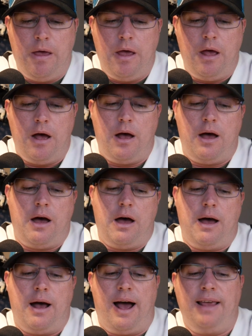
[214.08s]

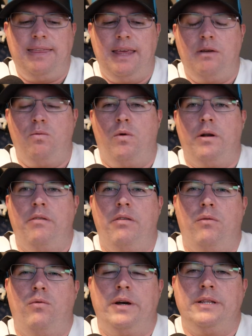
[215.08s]
I think one of the
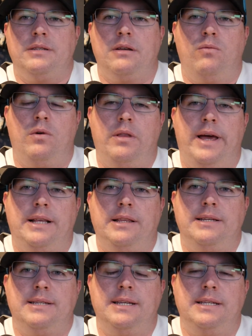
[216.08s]
ones that we'll likely
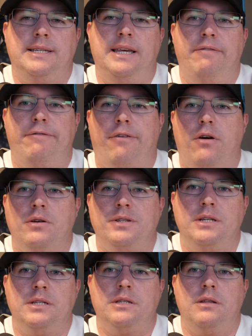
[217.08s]
see first
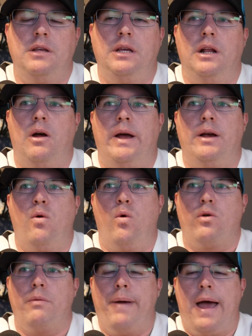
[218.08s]
is, at
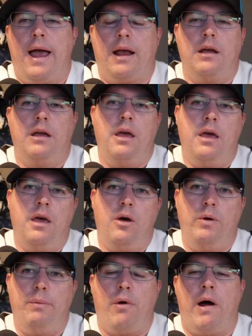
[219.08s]
quarterback.
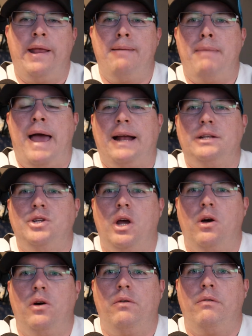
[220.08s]
We brought in Mac
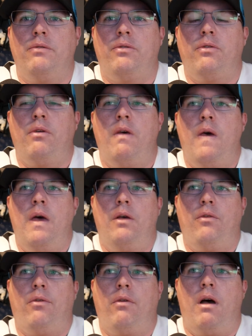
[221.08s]
Jones.
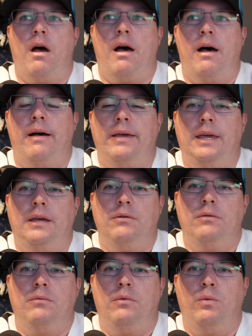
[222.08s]

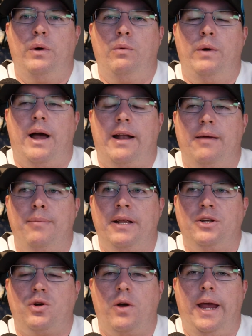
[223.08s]
We got him in a
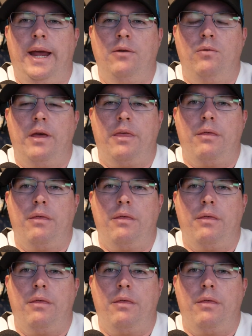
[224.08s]
trade with